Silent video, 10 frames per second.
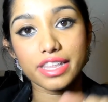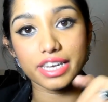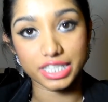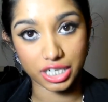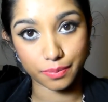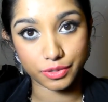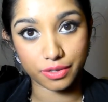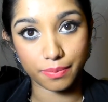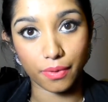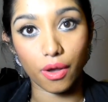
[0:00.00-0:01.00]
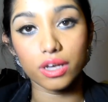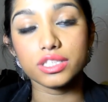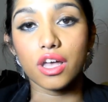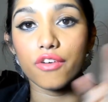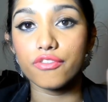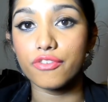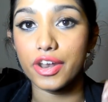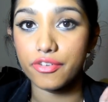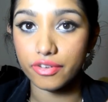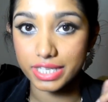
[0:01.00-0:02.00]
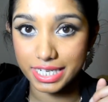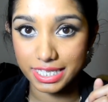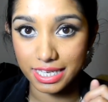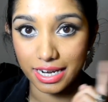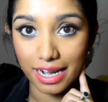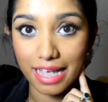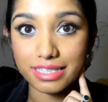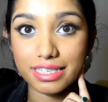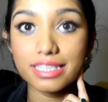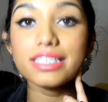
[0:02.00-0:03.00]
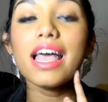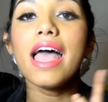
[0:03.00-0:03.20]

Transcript: description box of Retro City Sunglasses